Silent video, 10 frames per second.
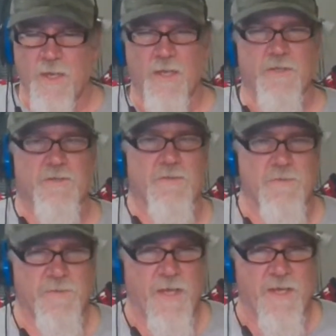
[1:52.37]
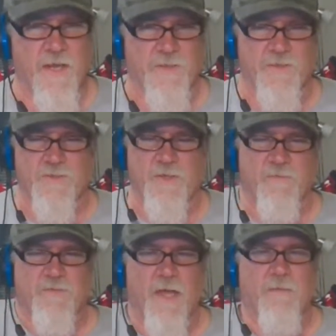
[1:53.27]
Is they cut the
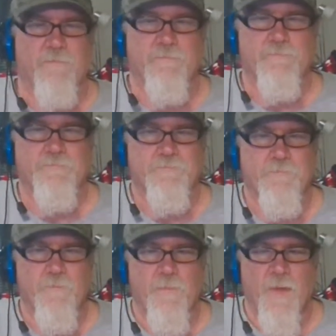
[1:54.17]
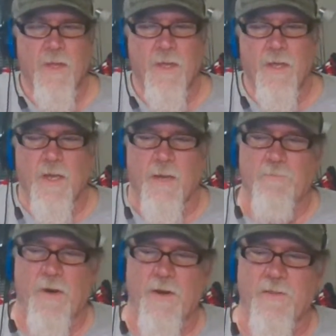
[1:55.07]
sleeves off.
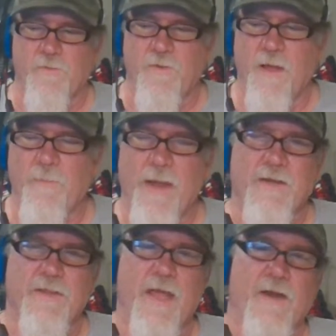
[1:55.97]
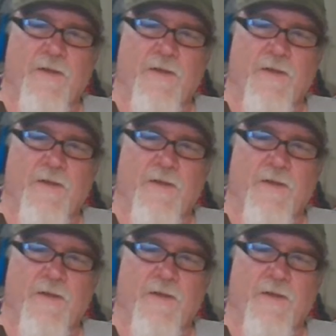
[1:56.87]
And part of the drawback to that